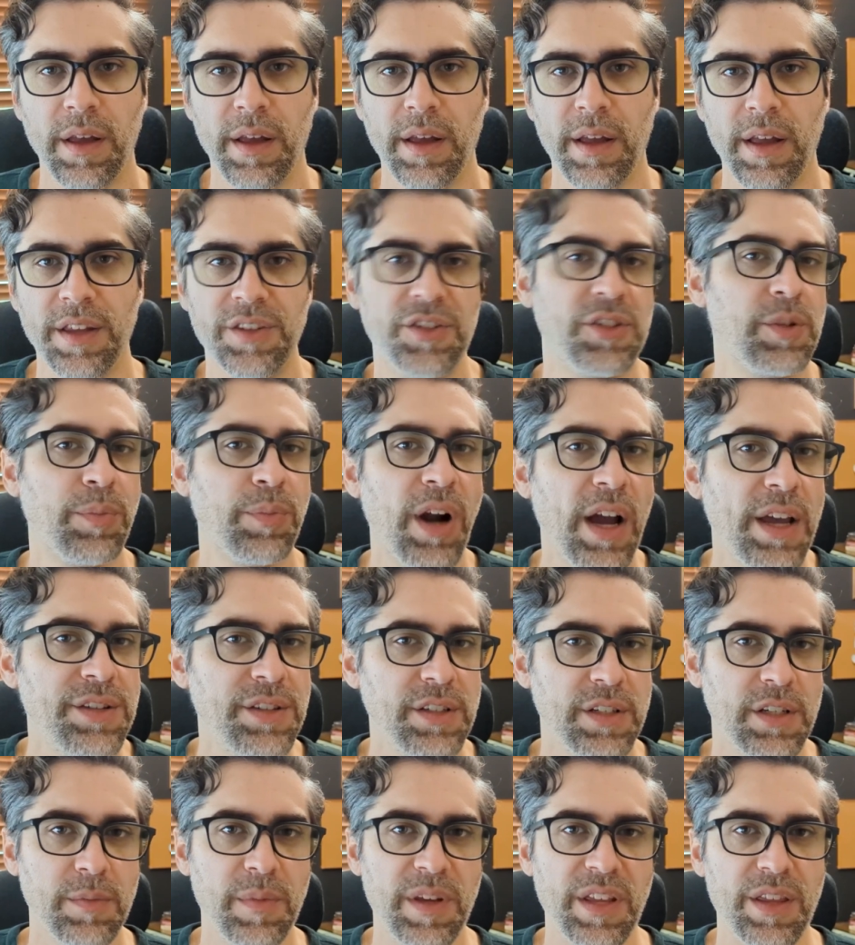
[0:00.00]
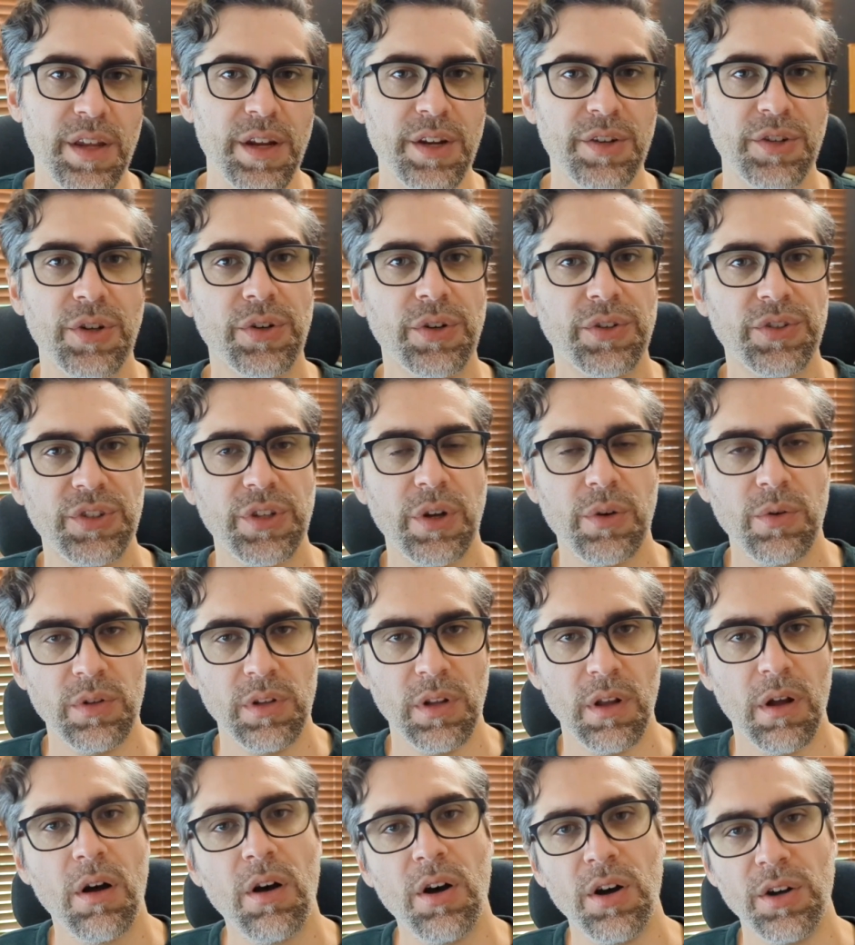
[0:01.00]
It's surprising to me that it took so
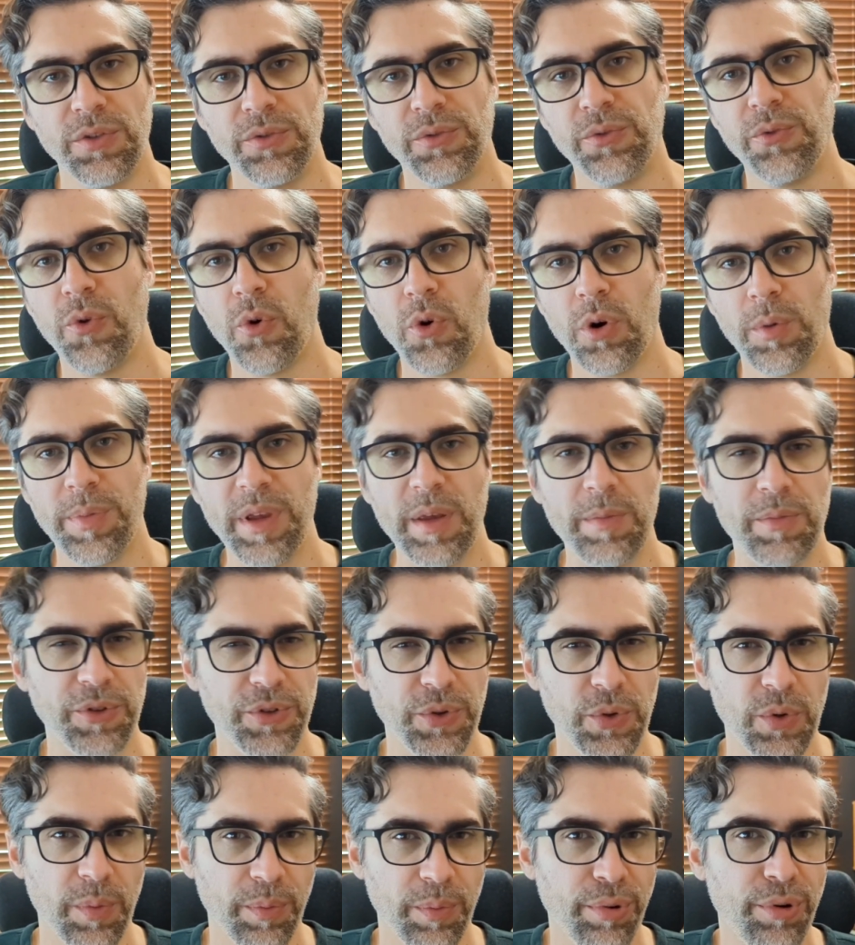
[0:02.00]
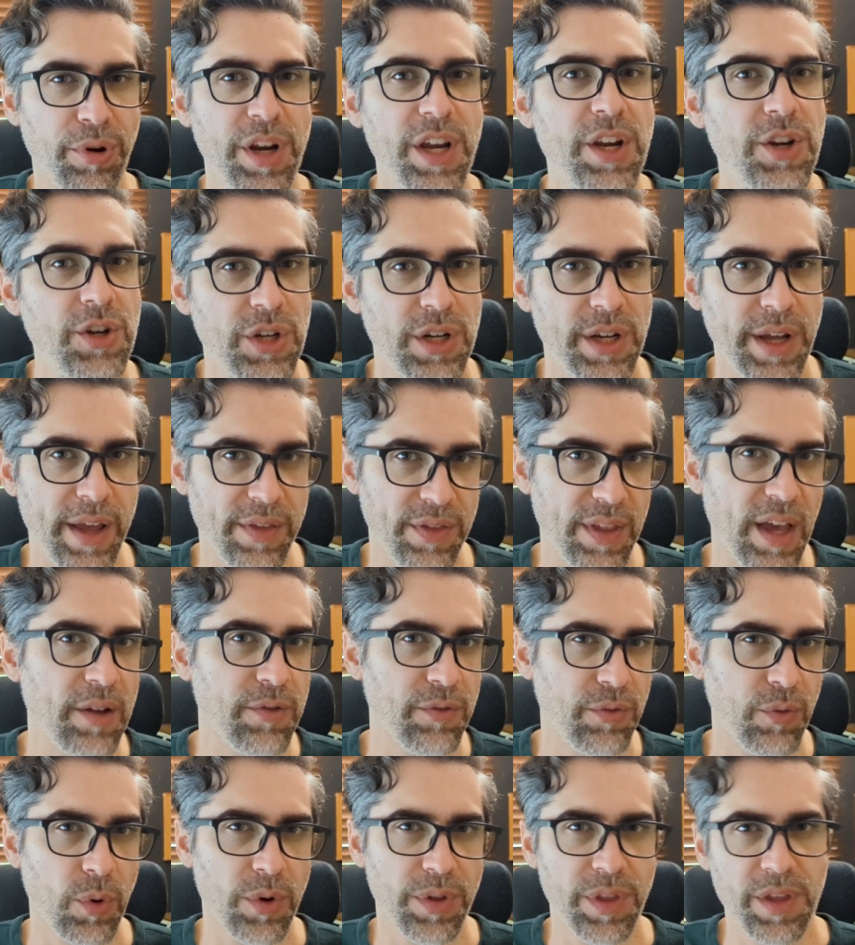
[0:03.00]
long for people to appreciate that
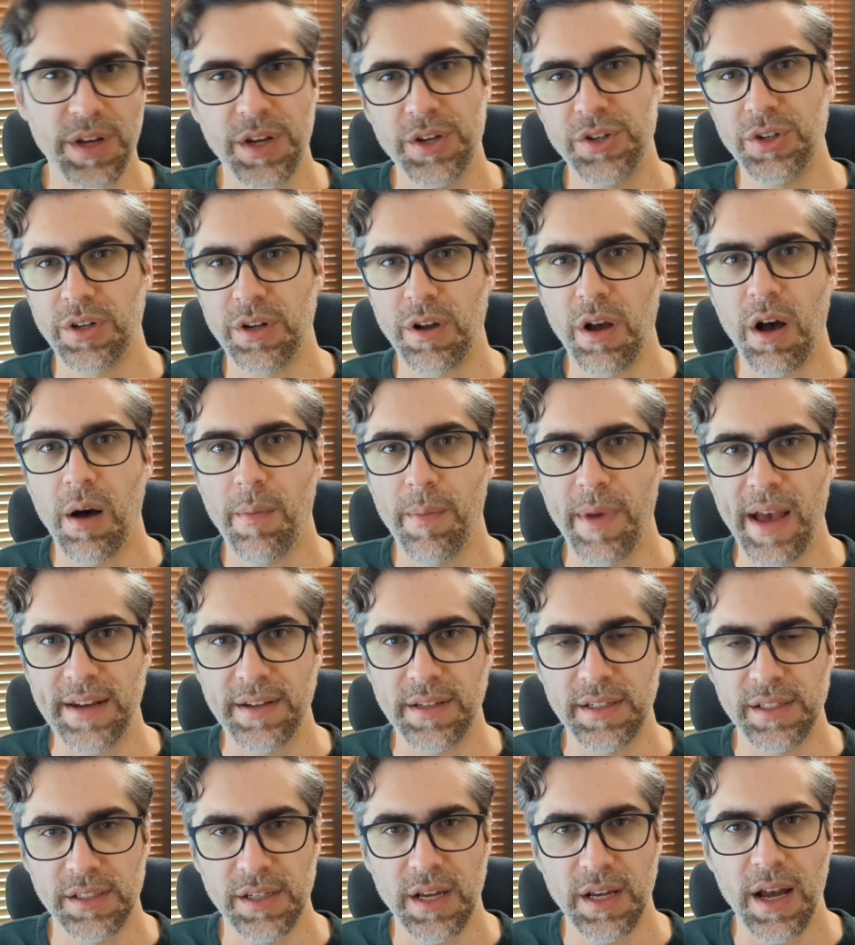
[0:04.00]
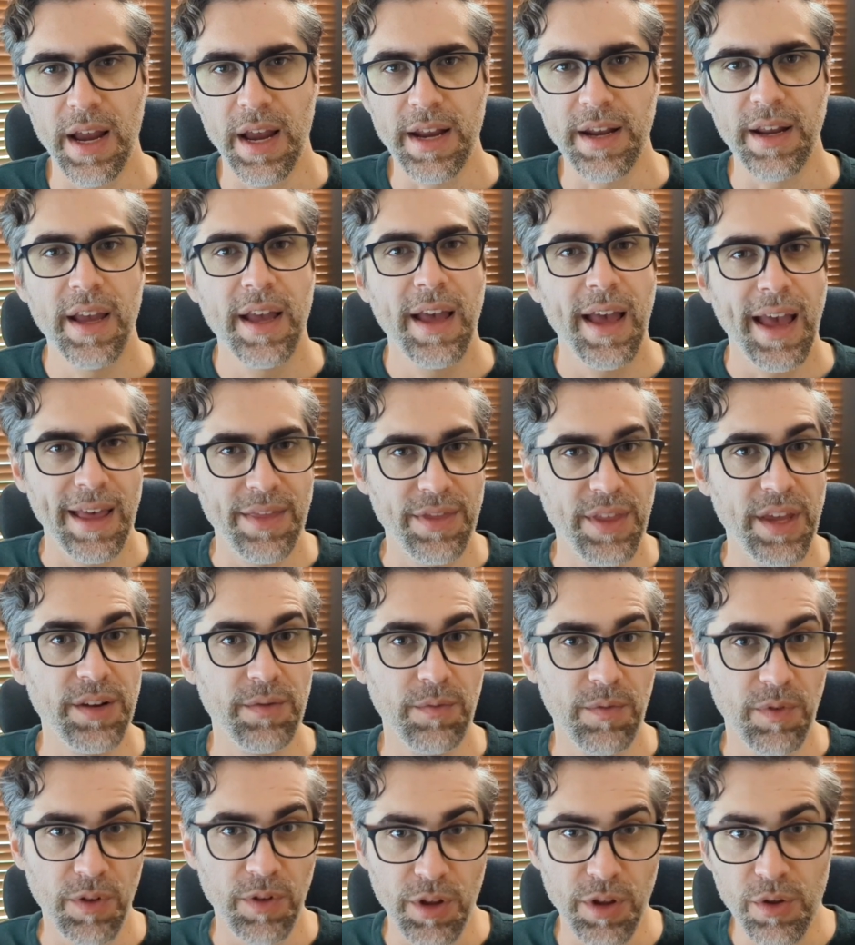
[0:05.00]
4th edition combat design and
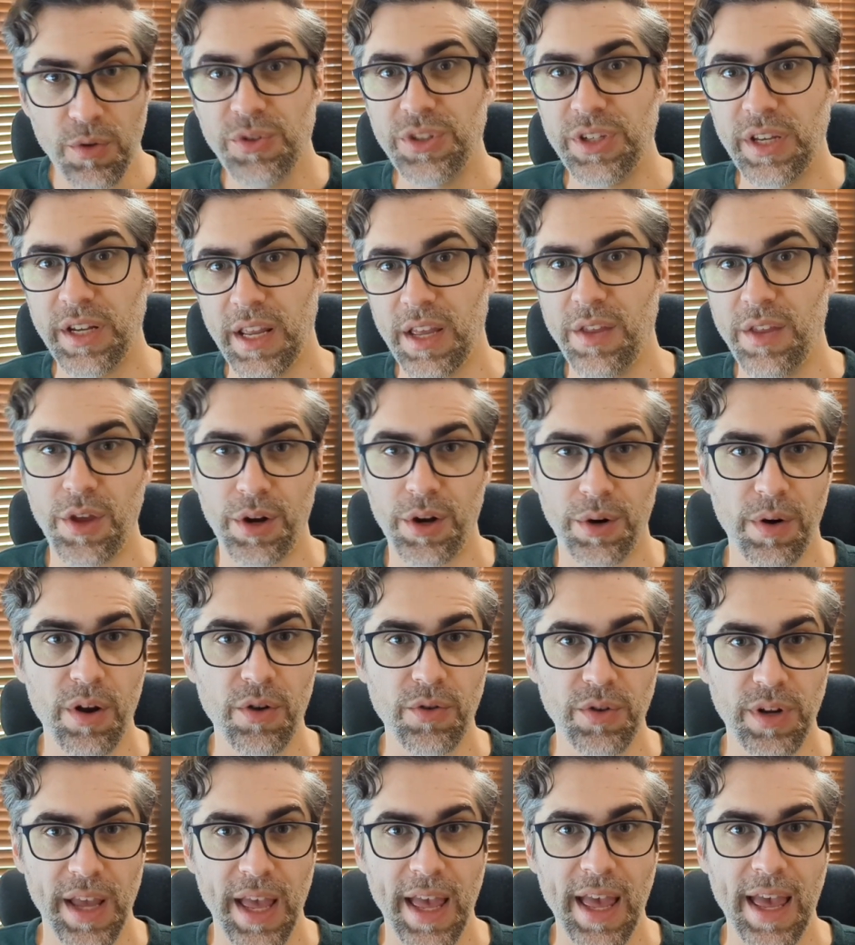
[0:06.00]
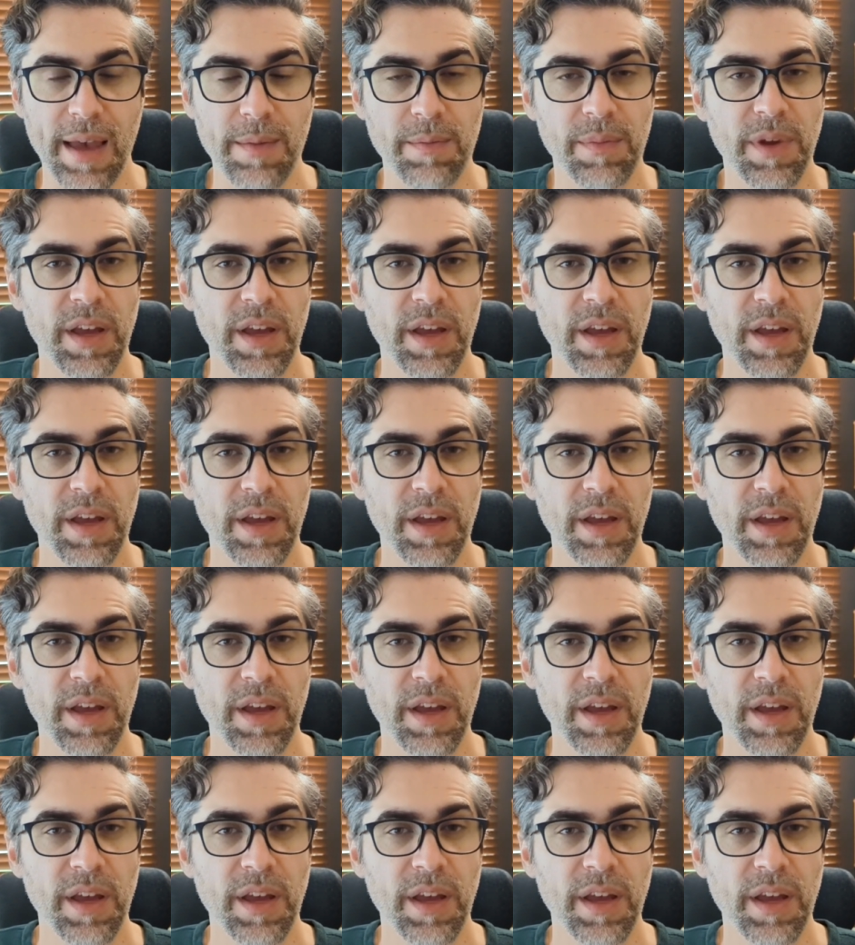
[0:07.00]
then use it in their own game.